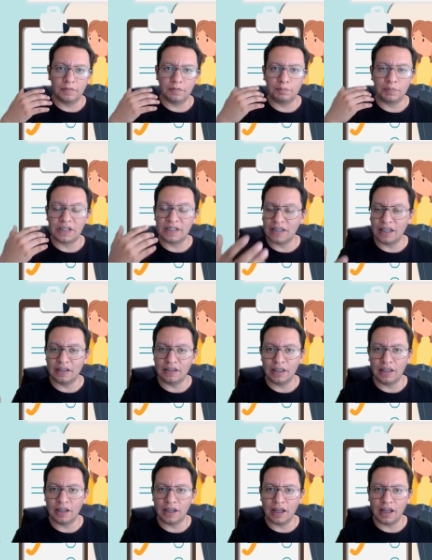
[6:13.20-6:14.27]

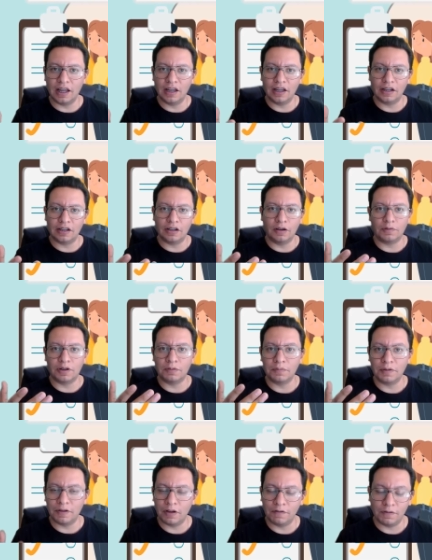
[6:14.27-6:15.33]
presenting a cover
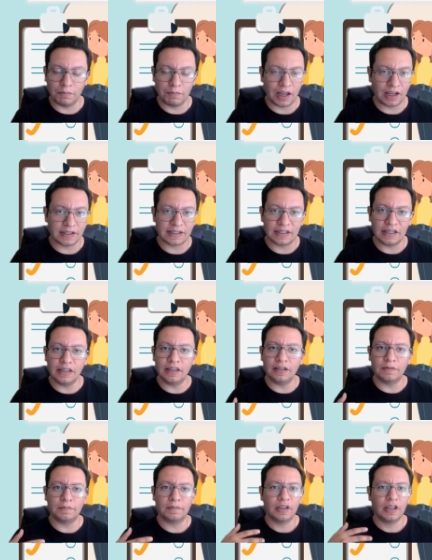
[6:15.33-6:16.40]
of a
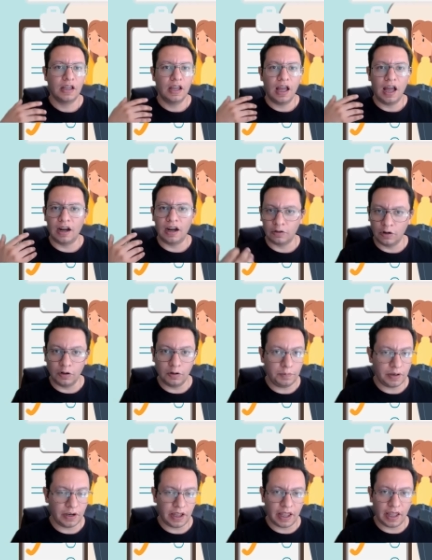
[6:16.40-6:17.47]
magazine, a role
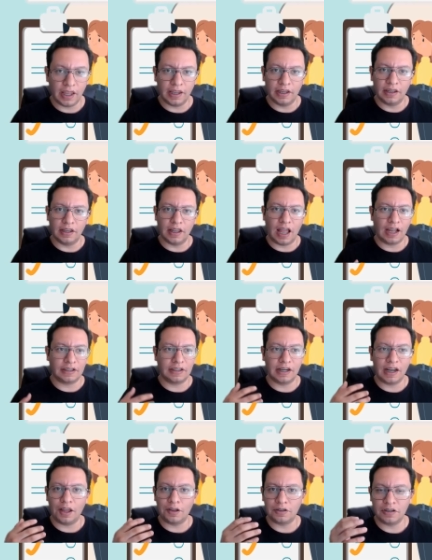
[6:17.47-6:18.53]
play, acting
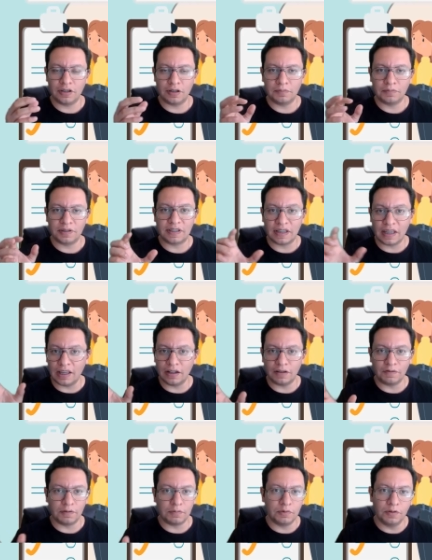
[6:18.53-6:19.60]
out some scene
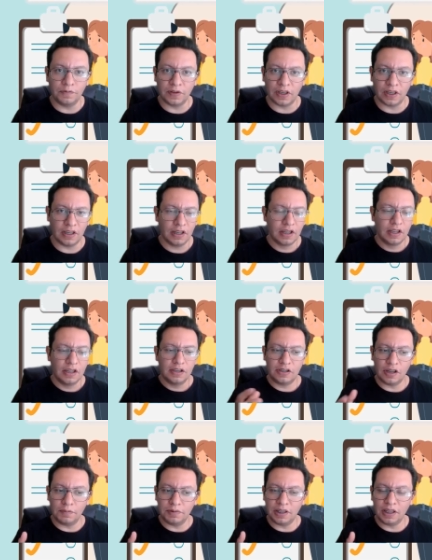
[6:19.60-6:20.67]
of a movie,
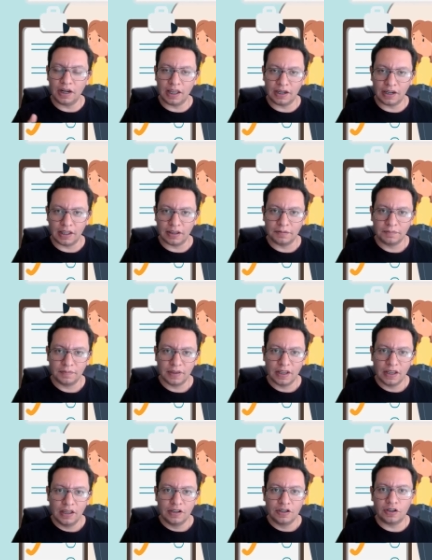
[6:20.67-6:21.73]
something like that.
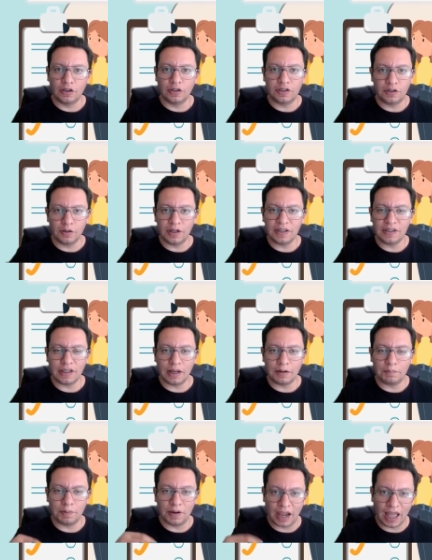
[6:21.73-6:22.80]
So students then
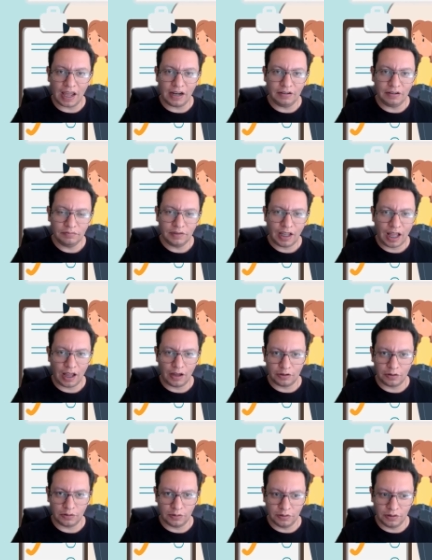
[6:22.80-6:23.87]
plan how
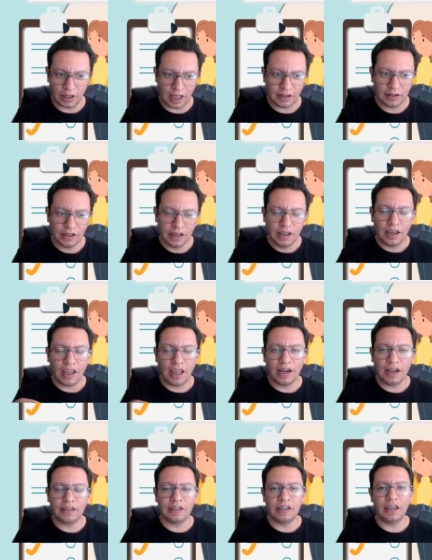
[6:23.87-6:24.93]
to do that, and
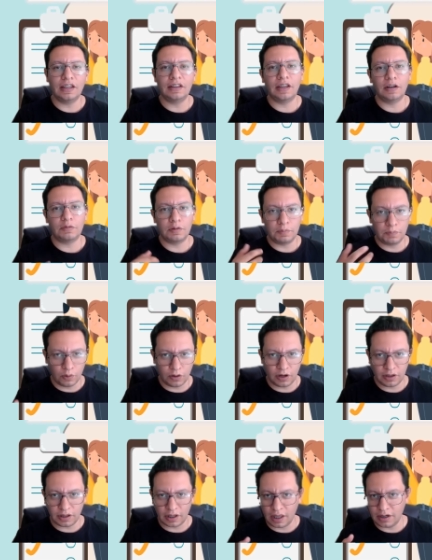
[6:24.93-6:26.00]
at the end they
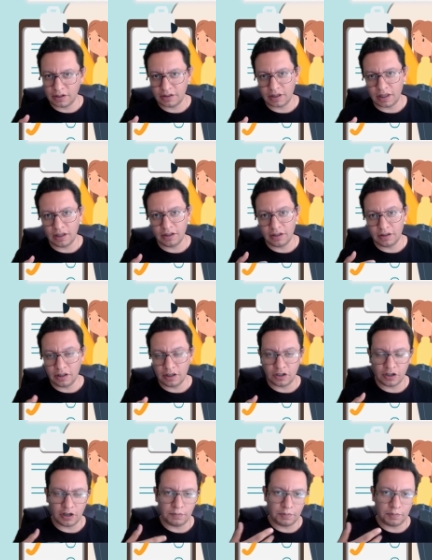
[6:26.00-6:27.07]
report, and the
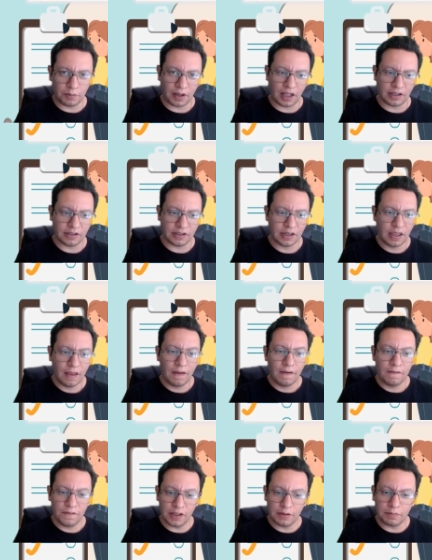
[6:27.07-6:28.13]
teacher provides
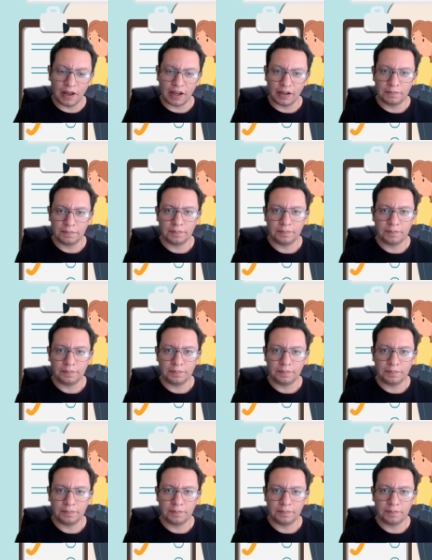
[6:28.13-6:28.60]
feedback.